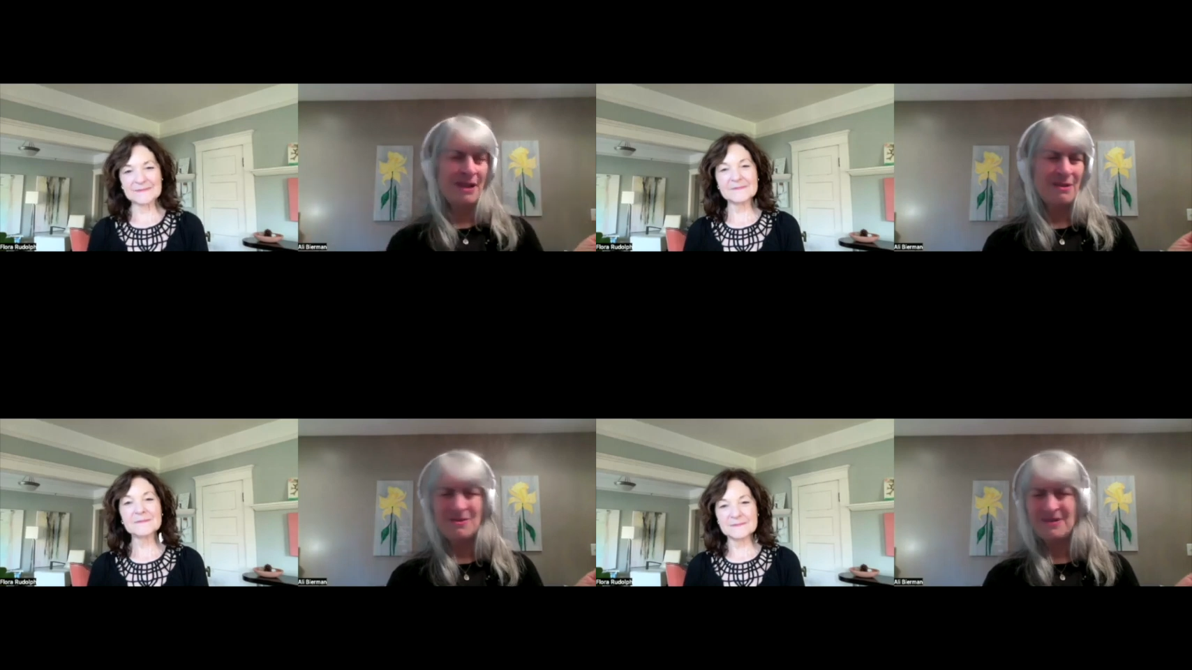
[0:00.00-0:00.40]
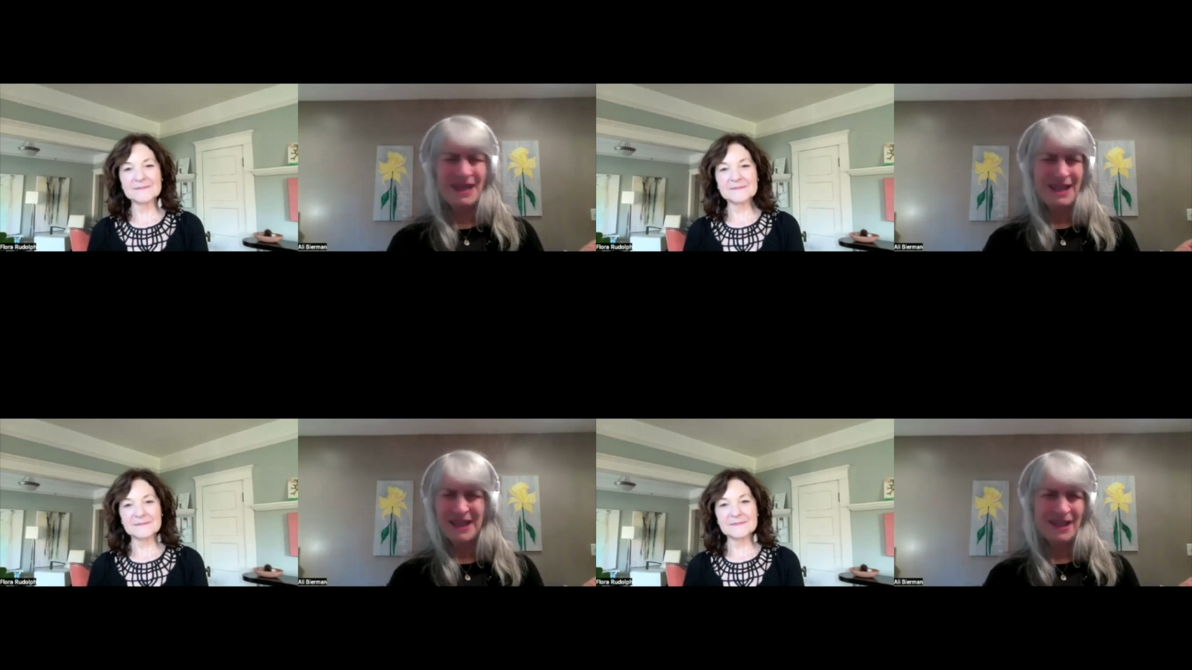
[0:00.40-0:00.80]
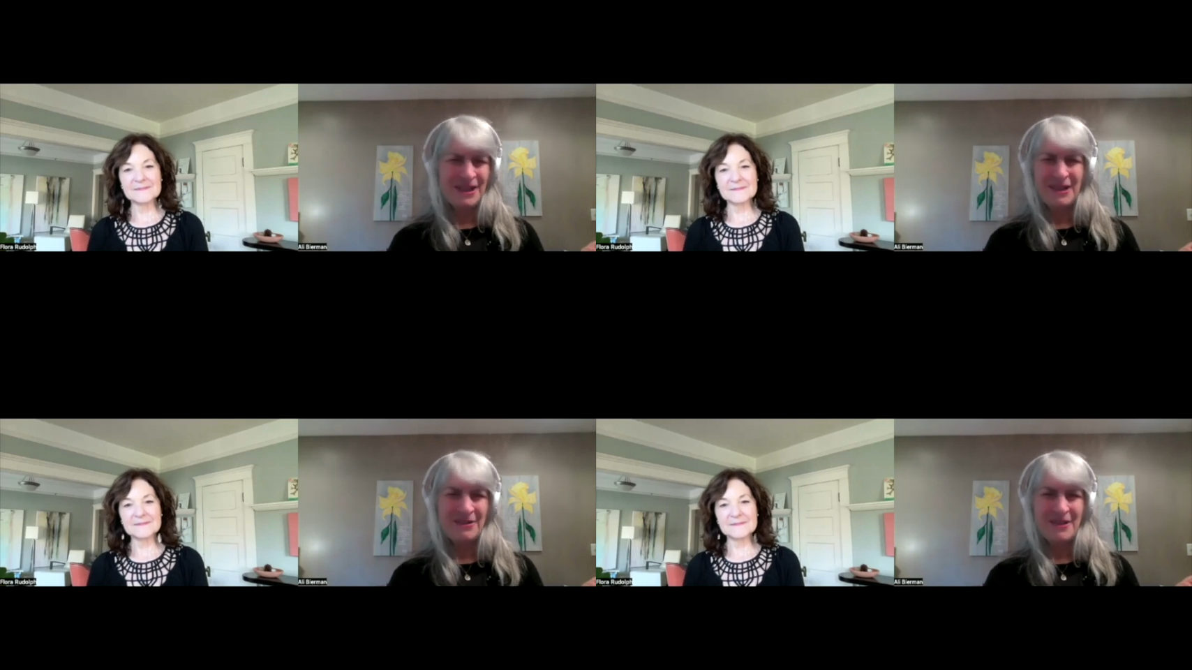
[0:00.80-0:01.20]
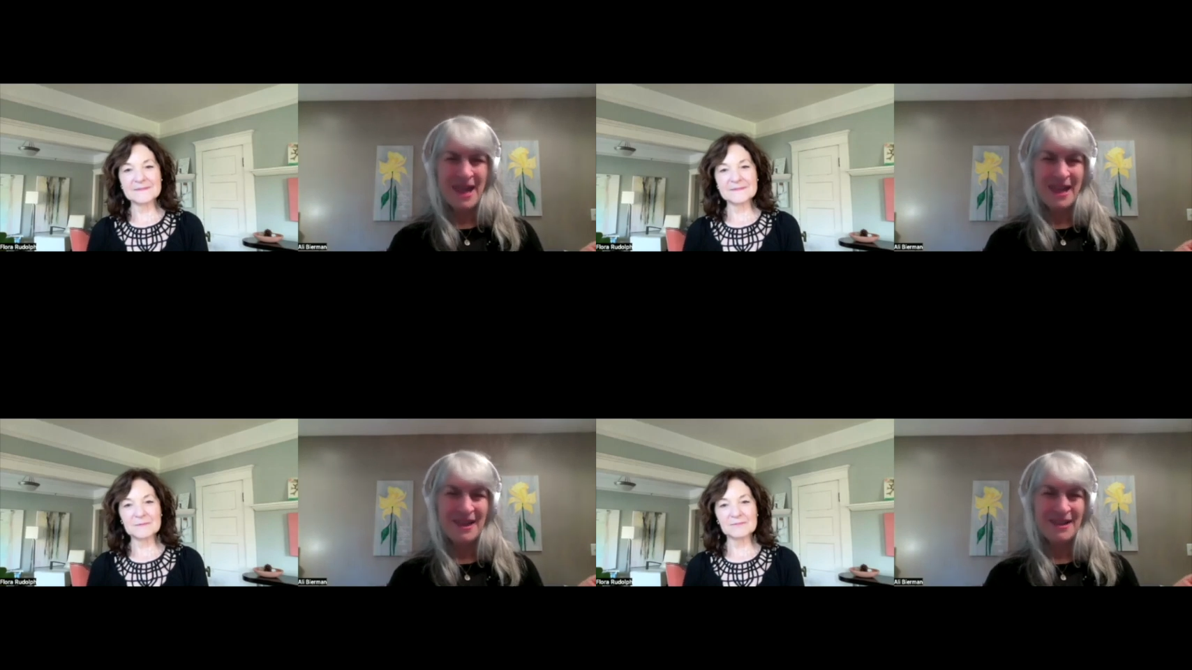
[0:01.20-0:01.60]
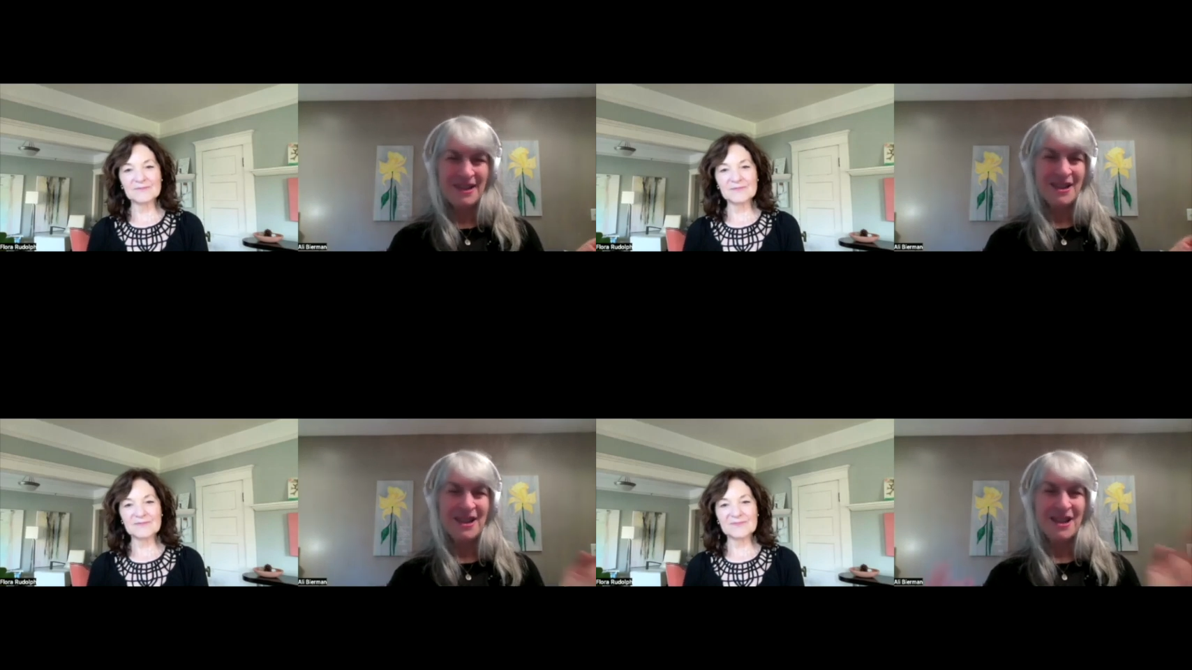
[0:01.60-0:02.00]
Speaker 1: don't need to do that.
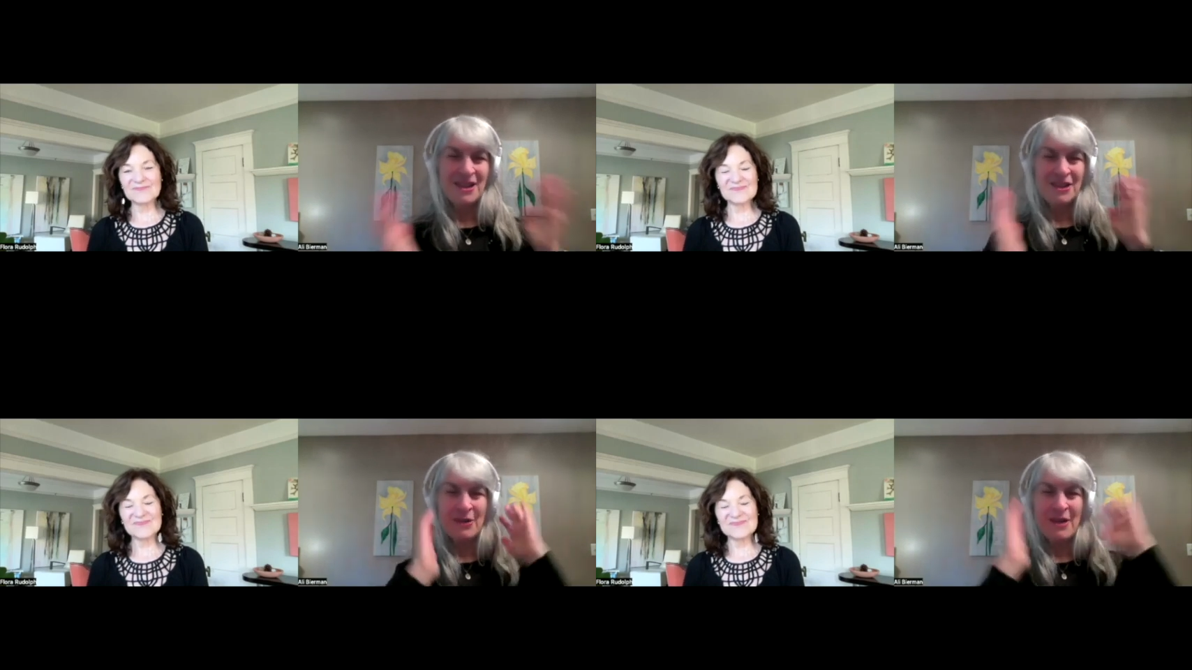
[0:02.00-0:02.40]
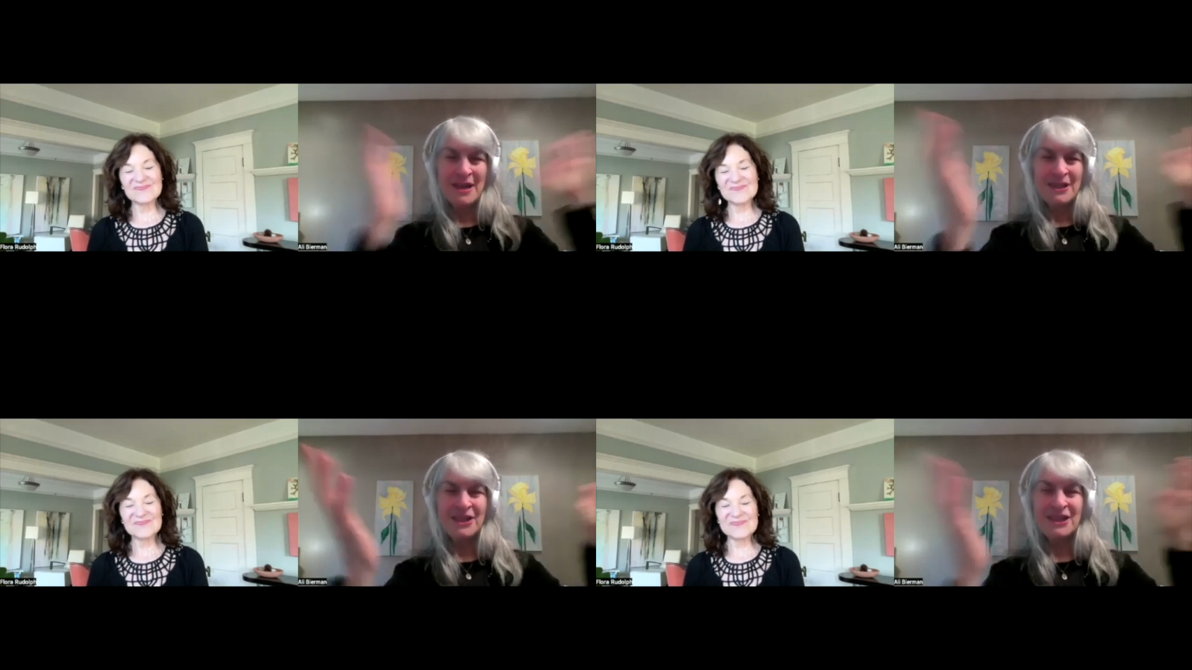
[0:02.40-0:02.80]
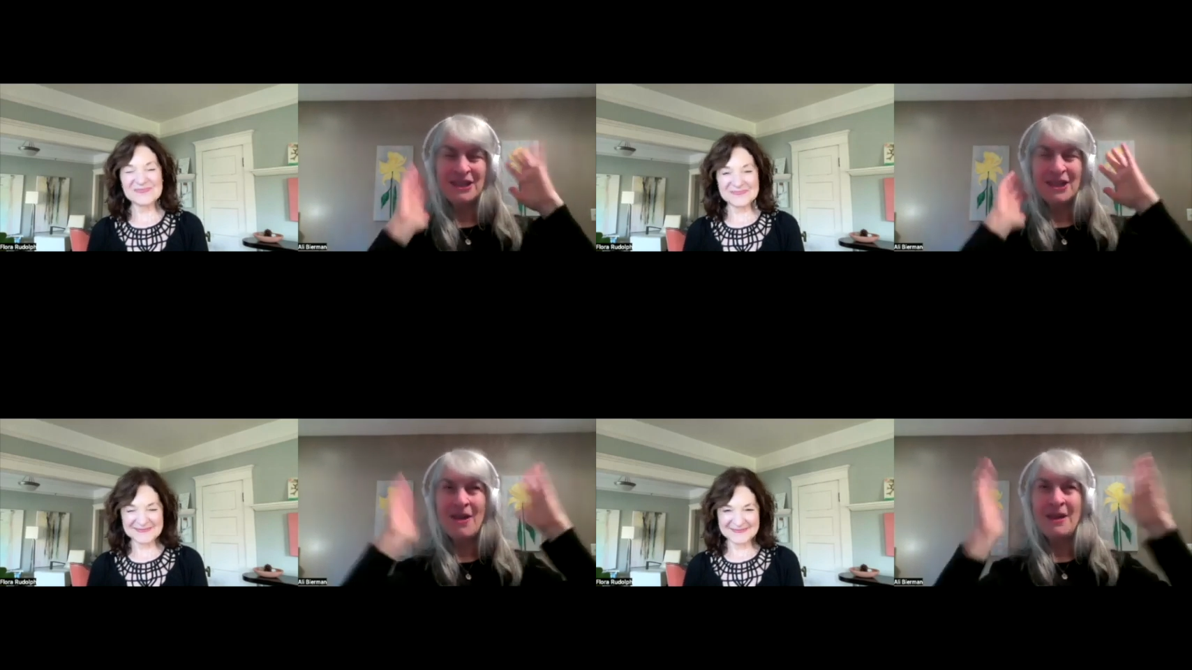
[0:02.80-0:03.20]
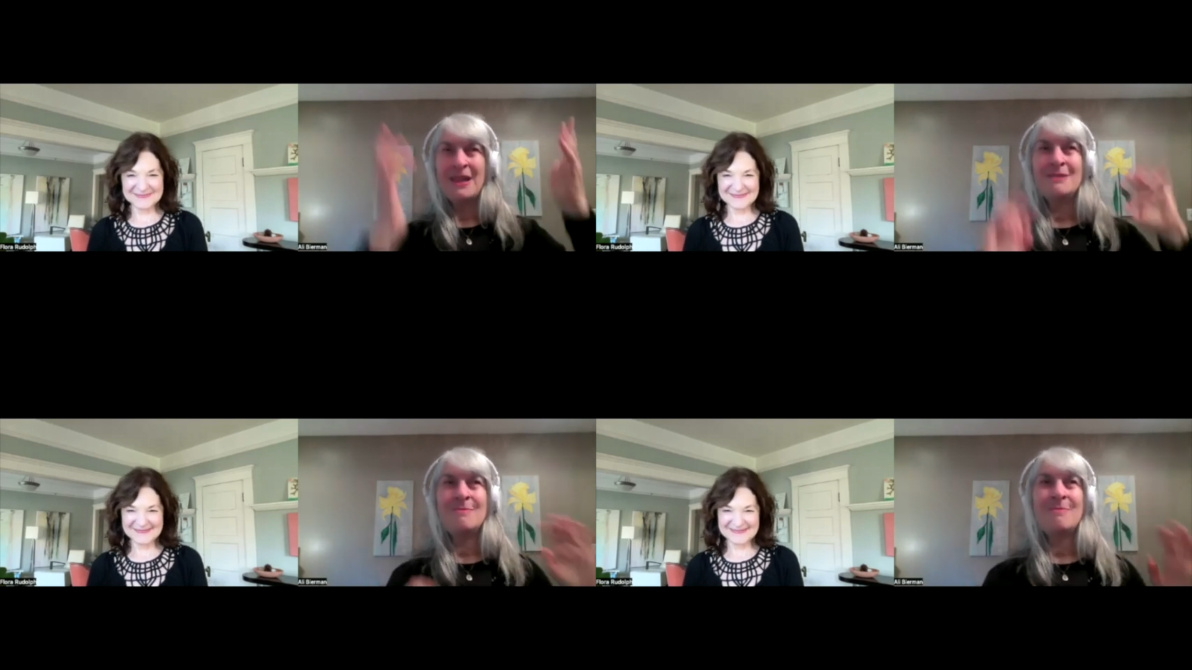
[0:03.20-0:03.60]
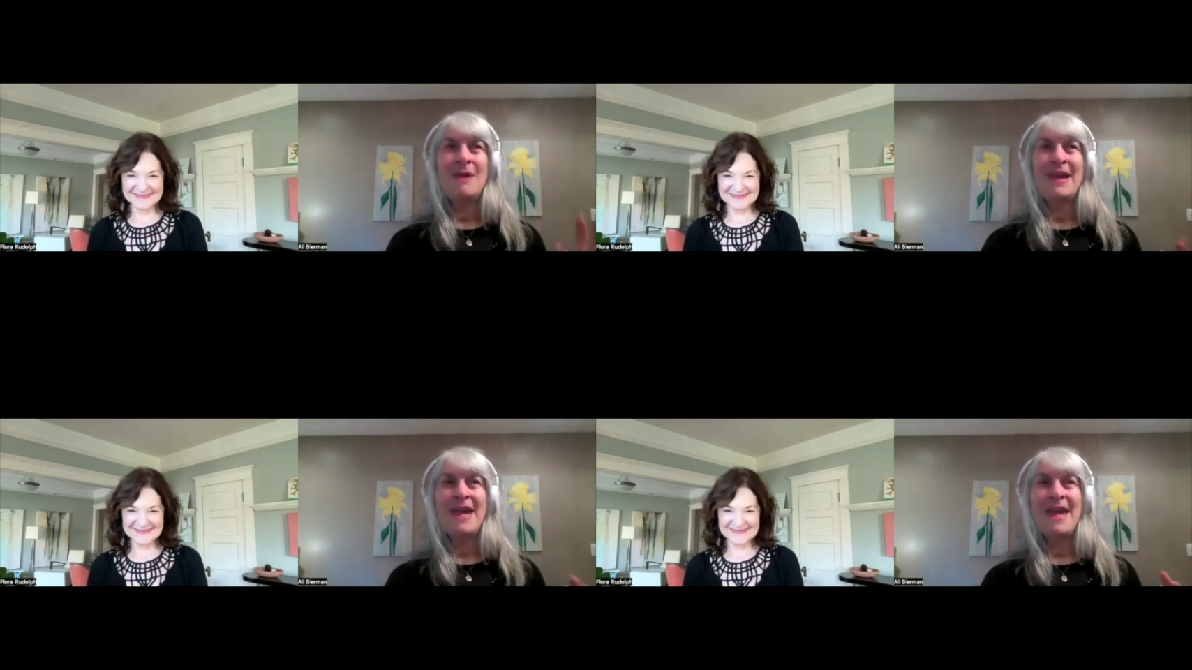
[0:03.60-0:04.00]
So I just talk in
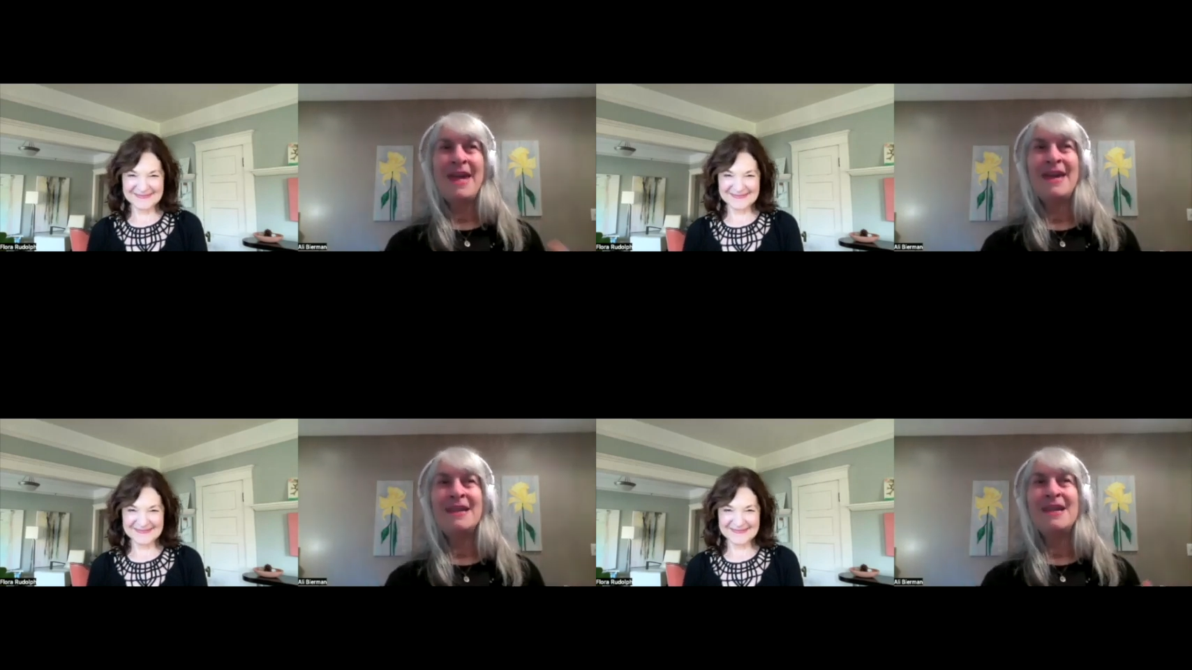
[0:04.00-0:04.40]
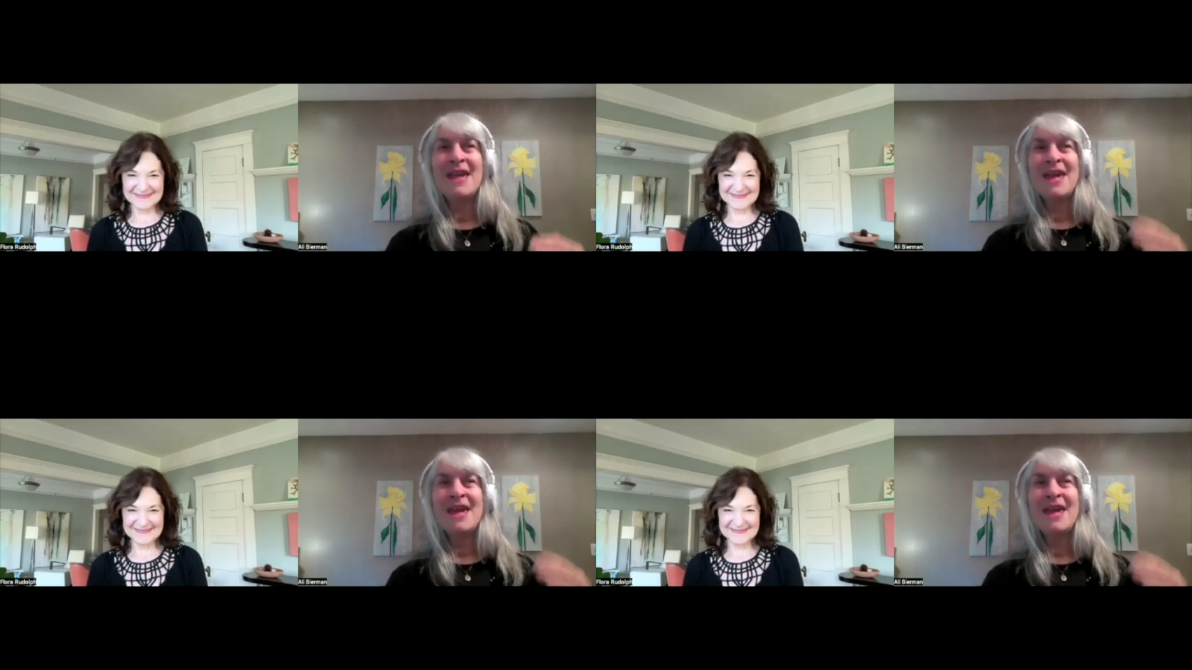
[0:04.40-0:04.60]
my head.